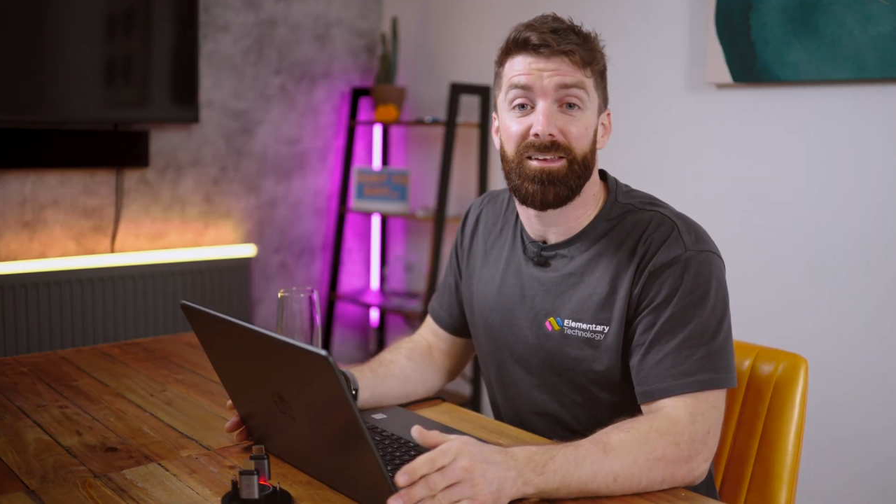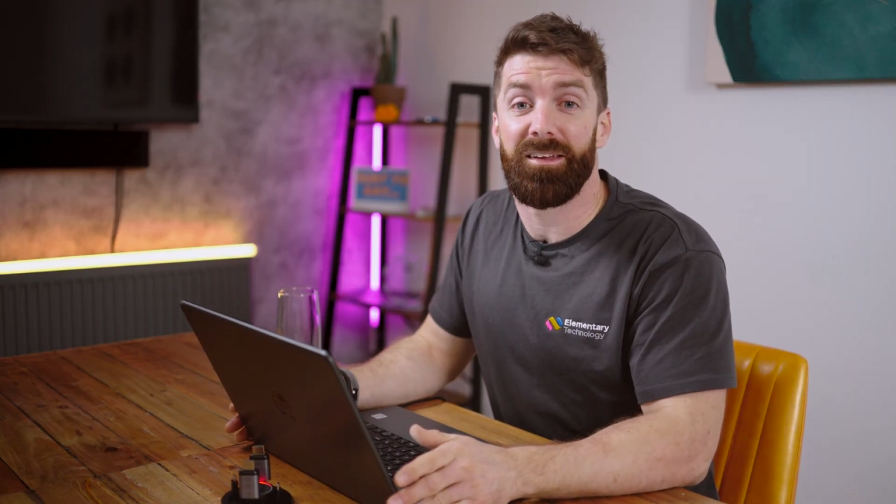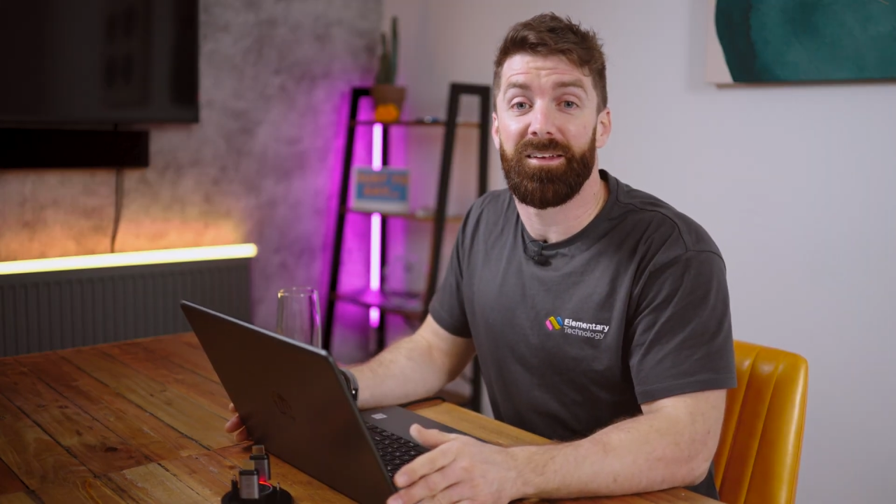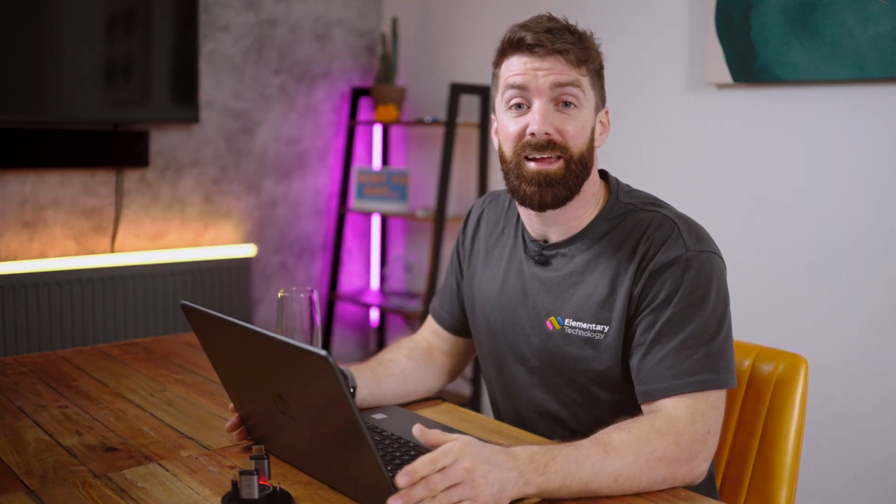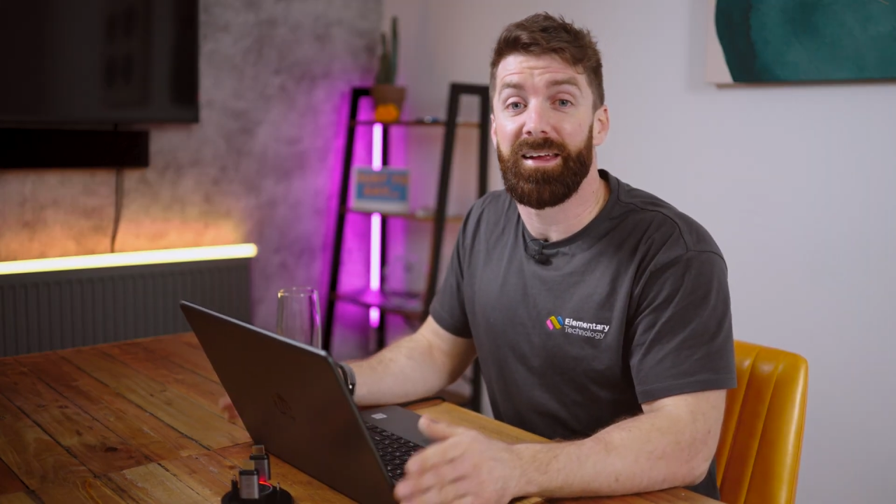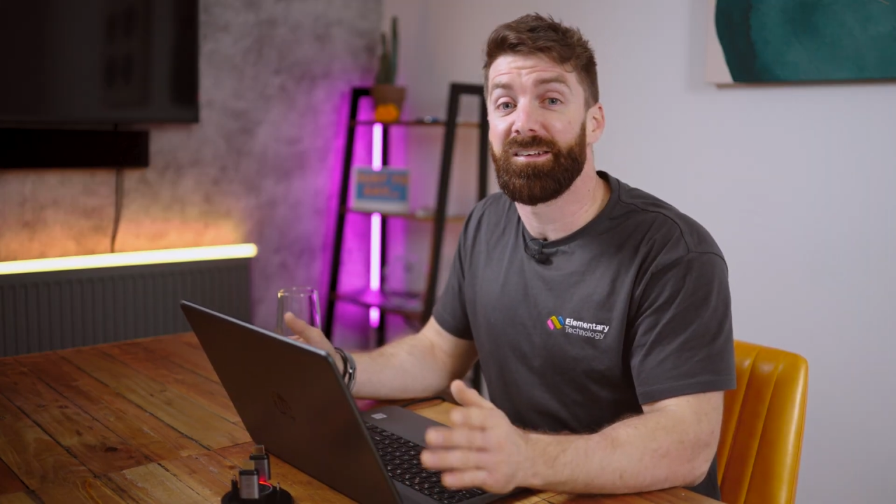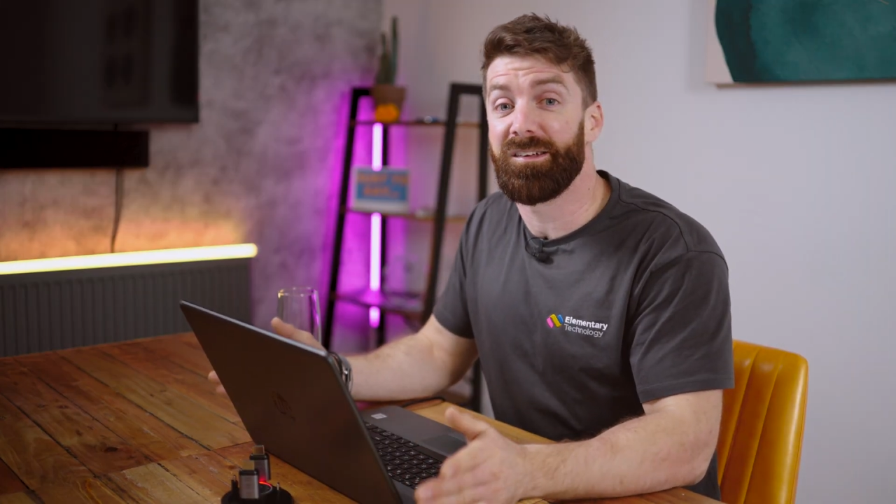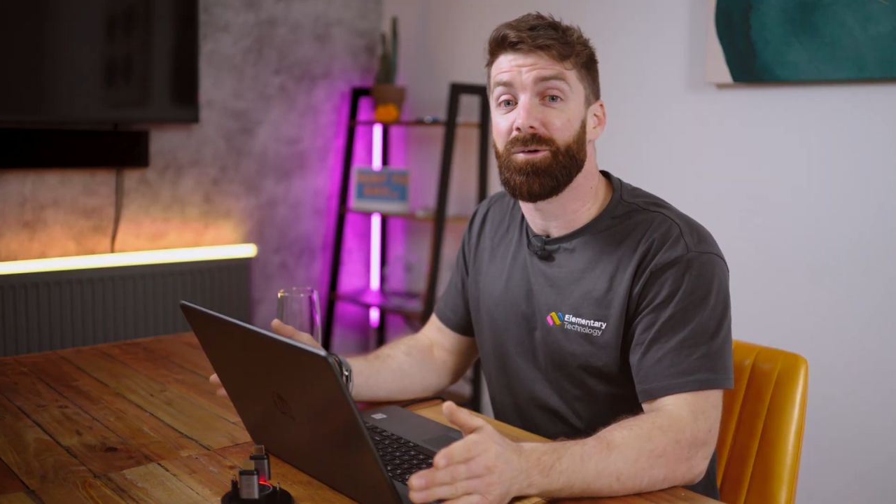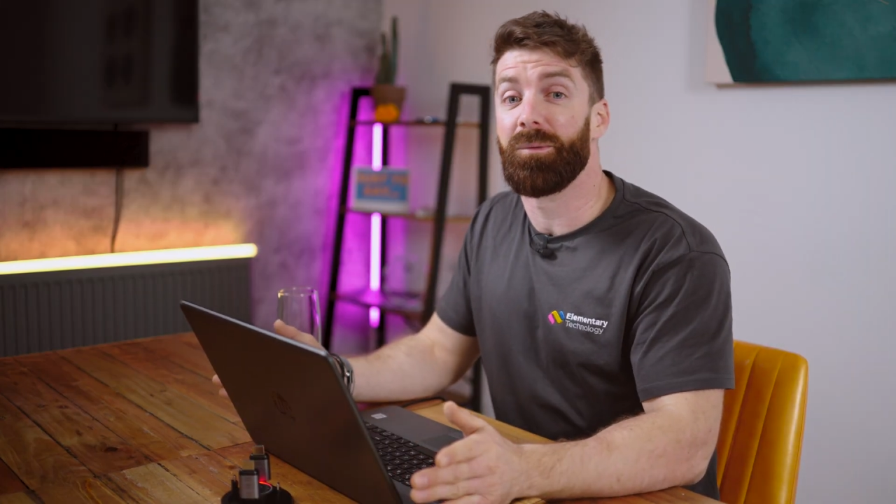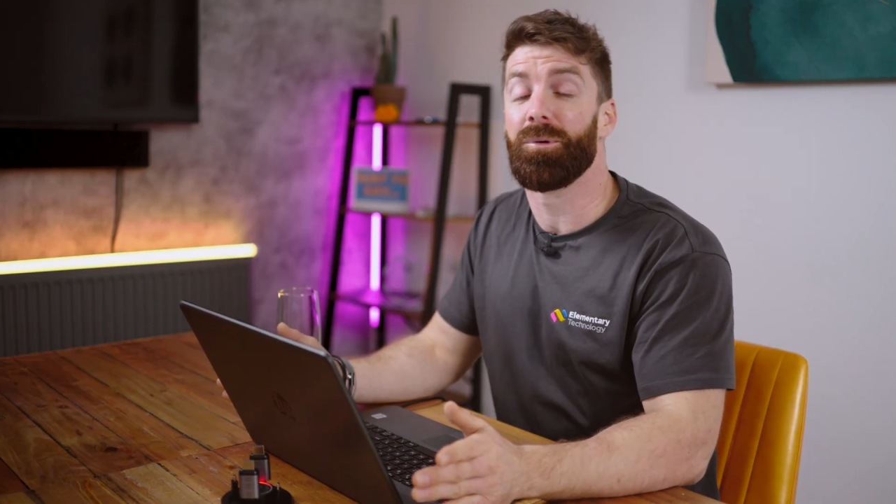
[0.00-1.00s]
of the day is
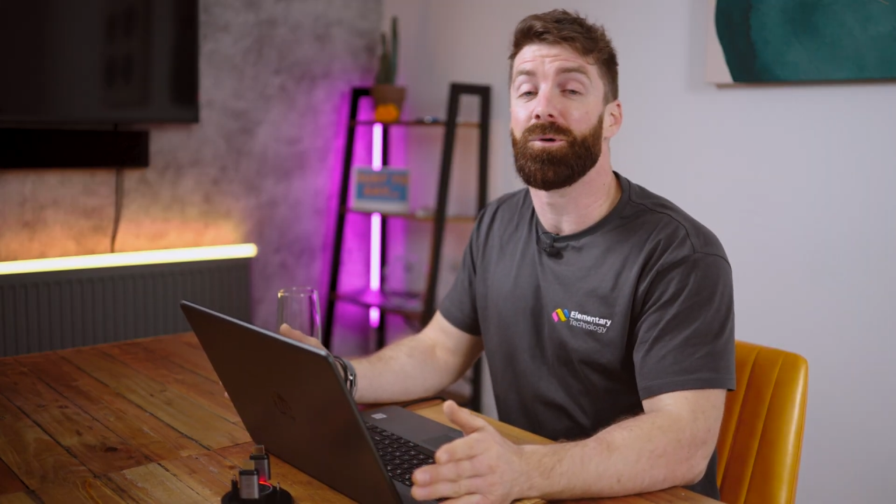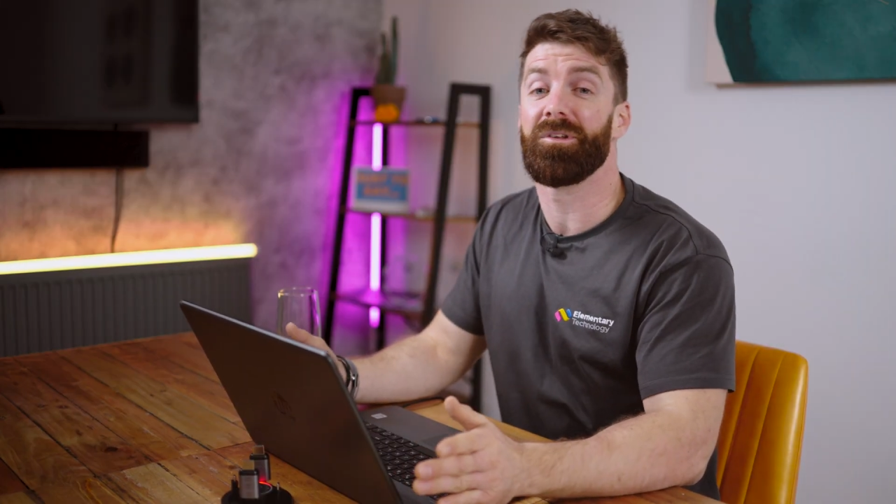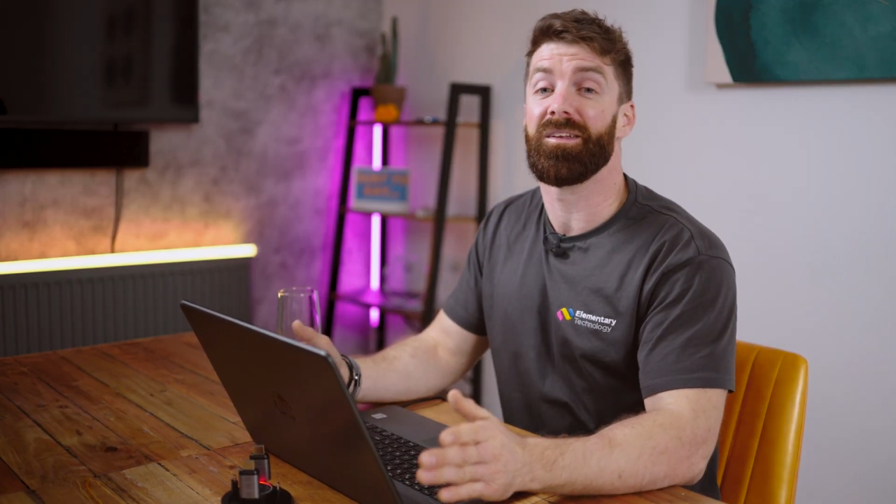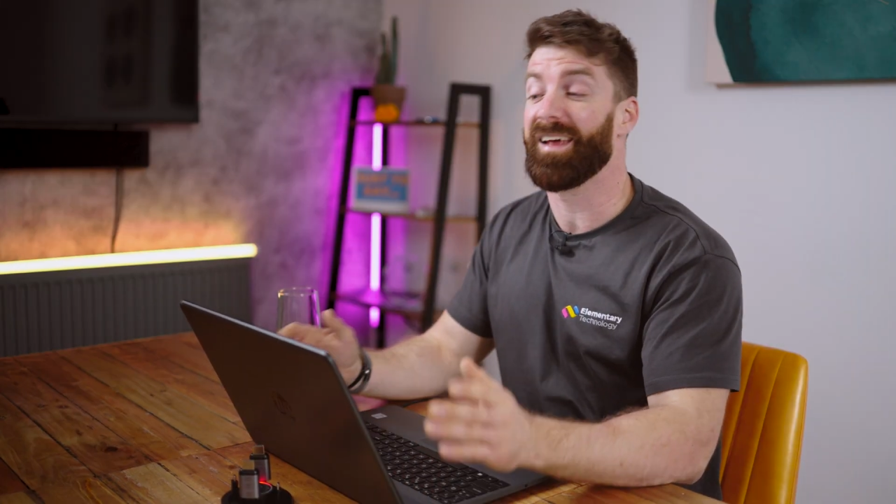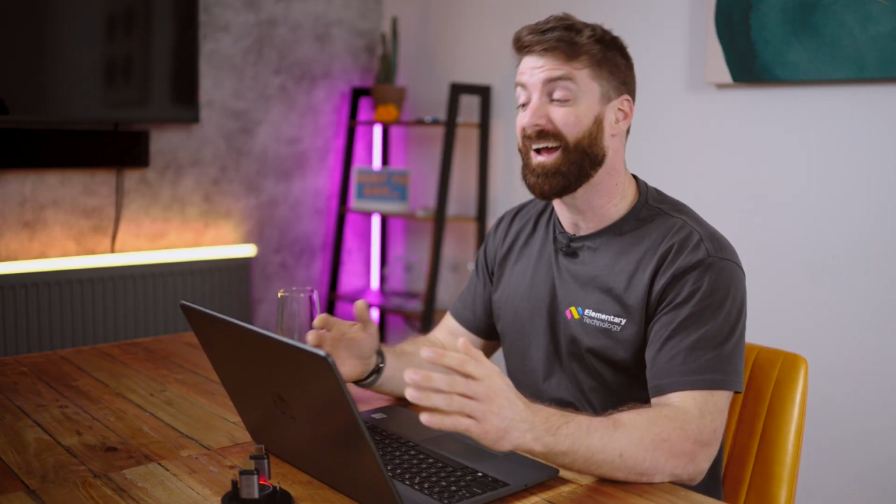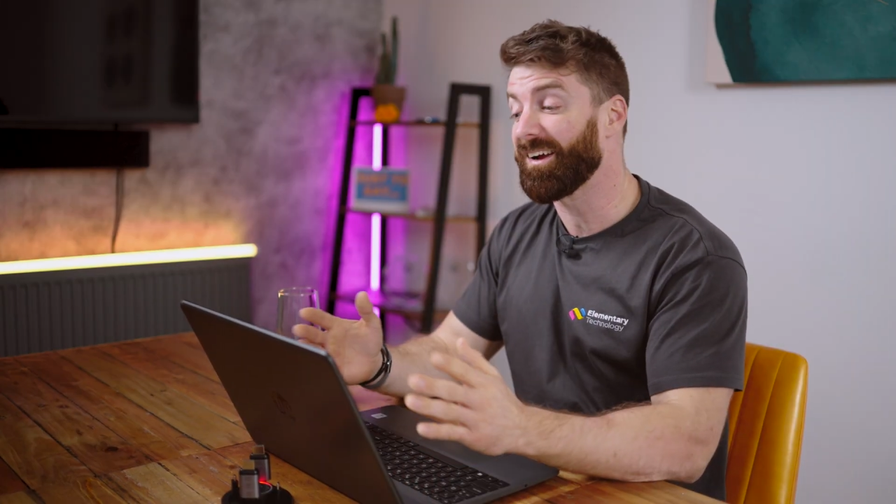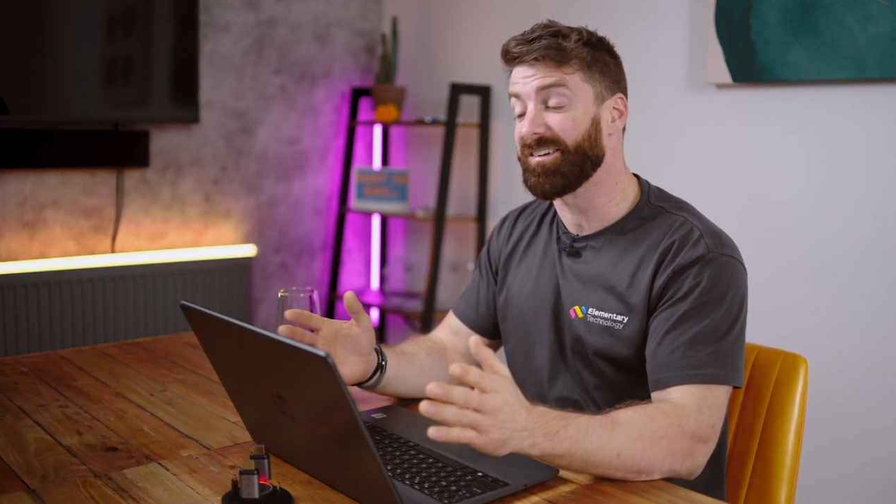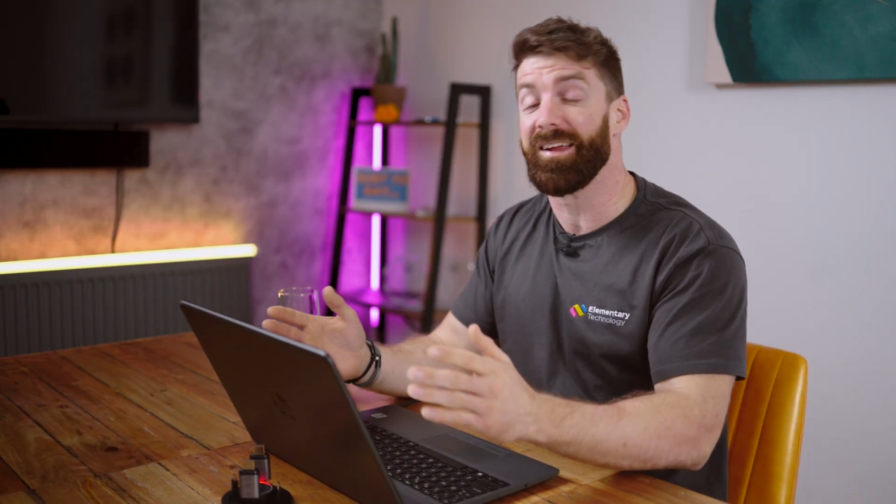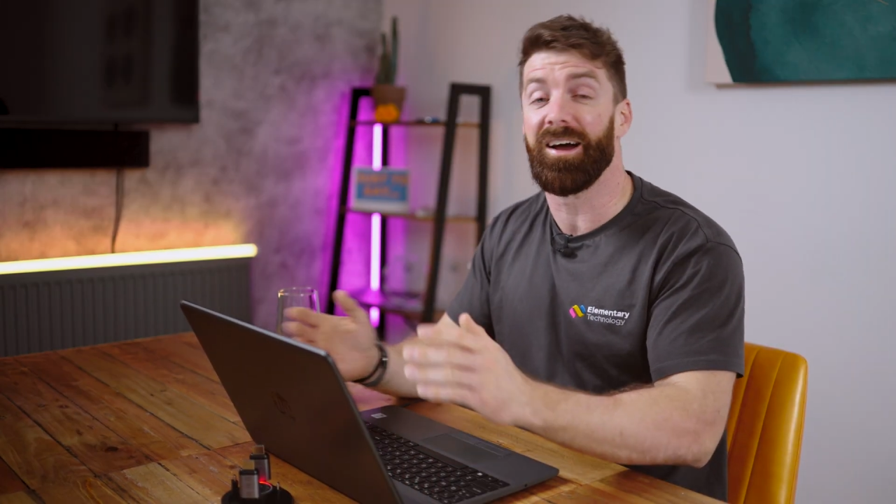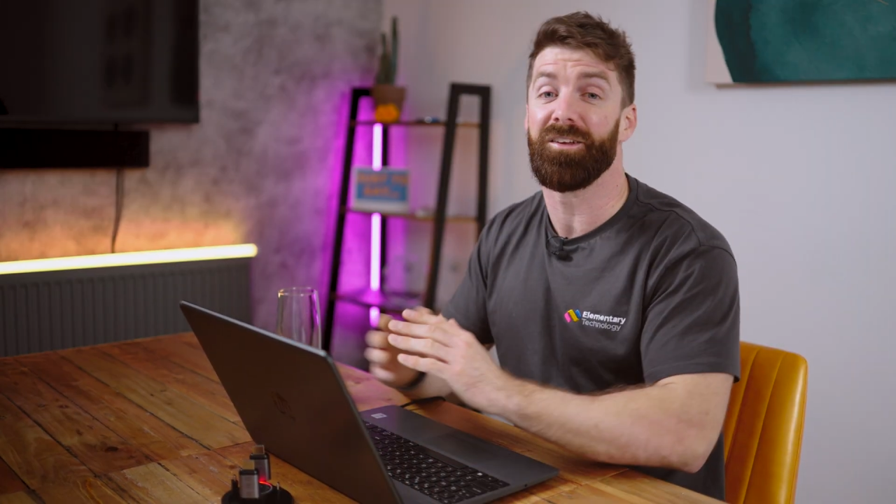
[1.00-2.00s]
so important that
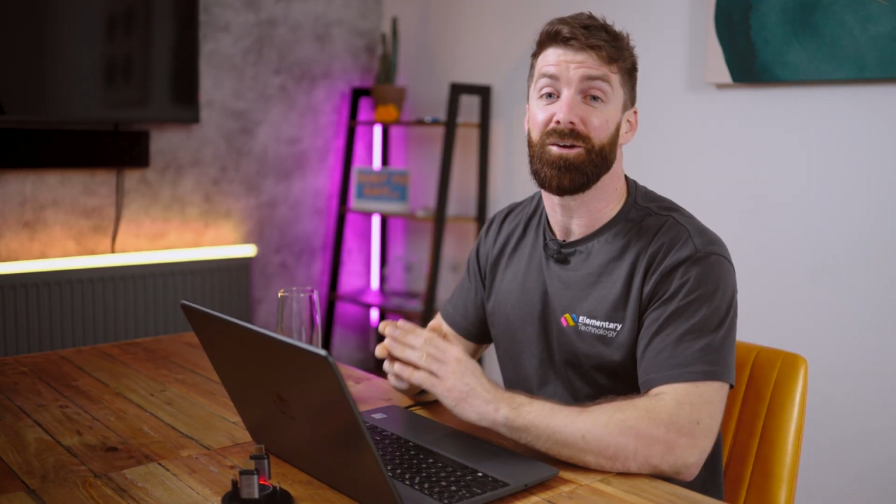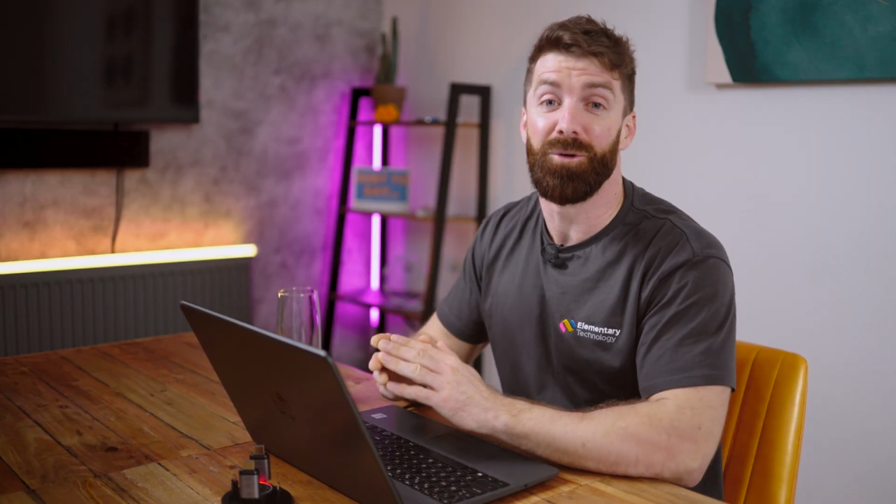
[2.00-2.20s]
actually I don't